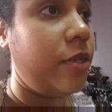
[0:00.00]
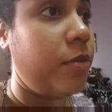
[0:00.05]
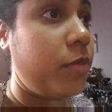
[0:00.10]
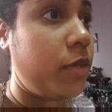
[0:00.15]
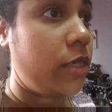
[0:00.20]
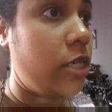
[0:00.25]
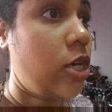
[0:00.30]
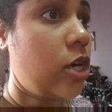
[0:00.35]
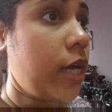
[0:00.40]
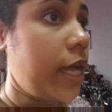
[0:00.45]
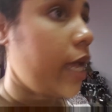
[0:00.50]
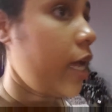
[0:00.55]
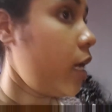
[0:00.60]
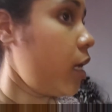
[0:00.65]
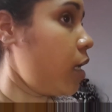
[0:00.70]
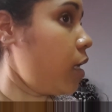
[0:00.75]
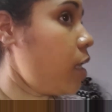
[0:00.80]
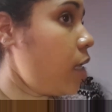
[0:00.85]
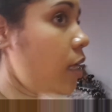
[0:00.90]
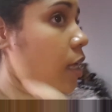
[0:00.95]
feed my doggy.
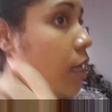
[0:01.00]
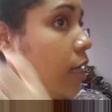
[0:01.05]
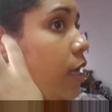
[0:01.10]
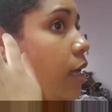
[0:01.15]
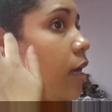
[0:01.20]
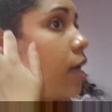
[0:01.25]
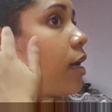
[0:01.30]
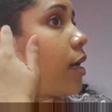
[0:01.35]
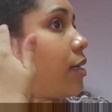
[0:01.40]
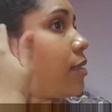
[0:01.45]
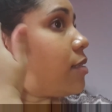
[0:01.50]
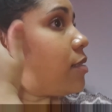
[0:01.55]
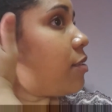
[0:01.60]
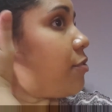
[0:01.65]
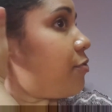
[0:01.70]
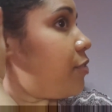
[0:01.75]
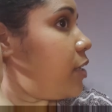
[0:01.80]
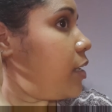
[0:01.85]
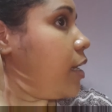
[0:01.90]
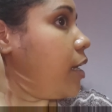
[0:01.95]
I got
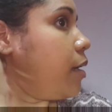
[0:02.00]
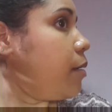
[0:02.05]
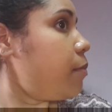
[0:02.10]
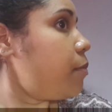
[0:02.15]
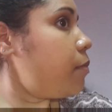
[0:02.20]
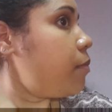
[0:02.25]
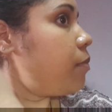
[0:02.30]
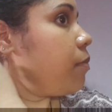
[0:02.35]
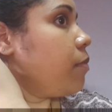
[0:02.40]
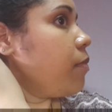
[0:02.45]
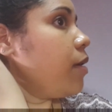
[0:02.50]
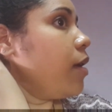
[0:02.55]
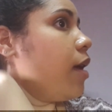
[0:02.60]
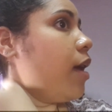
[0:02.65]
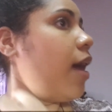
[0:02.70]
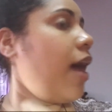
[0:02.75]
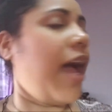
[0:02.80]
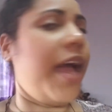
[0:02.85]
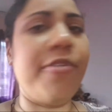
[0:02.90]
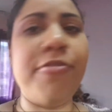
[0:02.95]
to feed him.
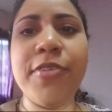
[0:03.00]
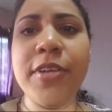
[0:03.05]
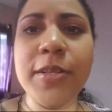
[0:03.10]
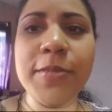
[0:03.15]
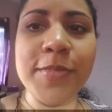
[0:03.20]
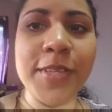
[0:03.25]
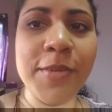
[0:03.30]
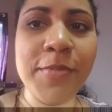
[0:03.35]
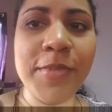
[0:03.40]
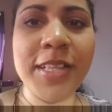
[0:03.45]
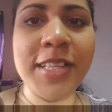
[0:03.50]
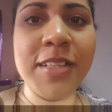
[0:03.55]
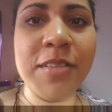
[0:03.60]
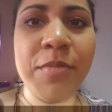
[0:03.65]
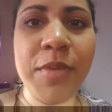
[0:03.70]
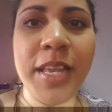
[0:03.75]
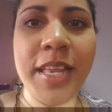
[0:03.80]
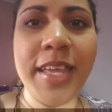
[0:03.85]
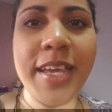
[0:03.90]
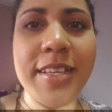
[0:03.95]
I filmed him a
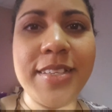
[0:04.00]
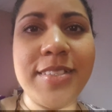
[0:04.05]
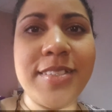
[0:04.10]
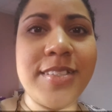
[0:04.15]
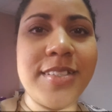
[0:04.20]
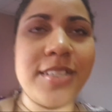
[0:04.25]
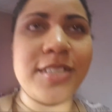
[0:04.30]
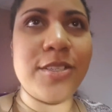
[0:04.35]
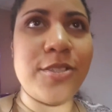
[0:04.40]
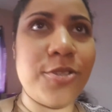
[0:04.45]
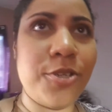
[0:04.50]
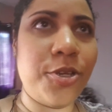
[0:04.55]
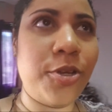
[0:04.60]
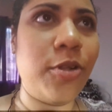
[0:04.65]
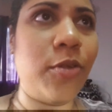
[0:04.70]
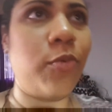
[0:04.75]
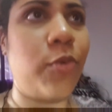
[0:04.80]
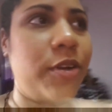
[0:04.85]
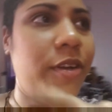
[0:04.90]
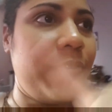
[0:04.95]
little bit yesterday, so
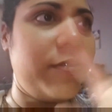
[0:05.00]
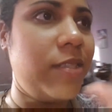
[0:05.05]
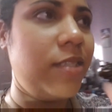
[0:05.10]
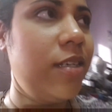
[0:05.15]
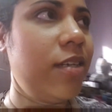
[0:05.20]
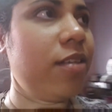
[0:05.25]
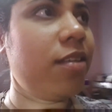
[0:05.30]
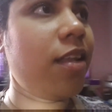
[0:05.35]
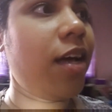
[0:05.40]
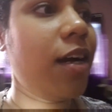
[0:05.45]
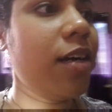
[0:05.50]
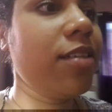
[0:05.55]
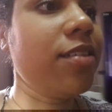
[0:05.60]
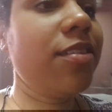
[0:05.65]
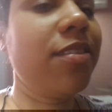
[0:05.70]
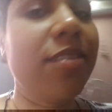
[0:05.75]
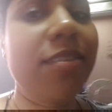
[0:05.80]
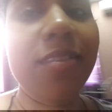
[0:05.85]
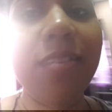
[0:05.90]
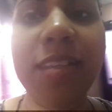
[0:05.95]
y'all would have seen
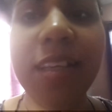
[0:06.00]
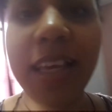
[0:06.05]
that.